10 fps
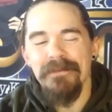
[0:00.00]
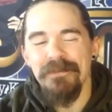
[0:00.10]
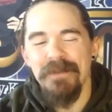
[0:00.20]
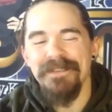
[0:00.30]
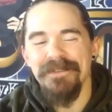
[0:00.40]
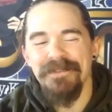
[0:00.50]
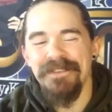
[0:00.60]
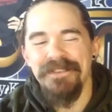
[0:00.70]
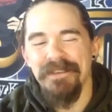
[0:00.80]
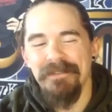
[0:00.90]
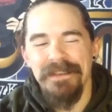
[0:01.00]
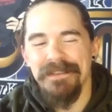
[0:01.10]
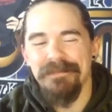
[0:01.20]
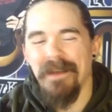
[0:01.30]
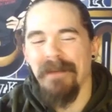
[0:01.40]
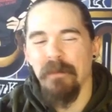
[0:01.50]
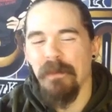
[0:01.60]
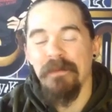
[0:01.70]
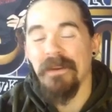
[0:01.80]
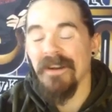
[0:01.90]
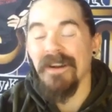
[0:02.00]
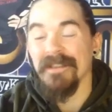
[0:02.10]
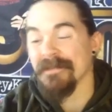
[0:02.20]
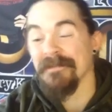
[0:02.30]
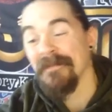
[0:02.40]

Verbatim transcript: to wrestle Tajiri is probably pretty awesome.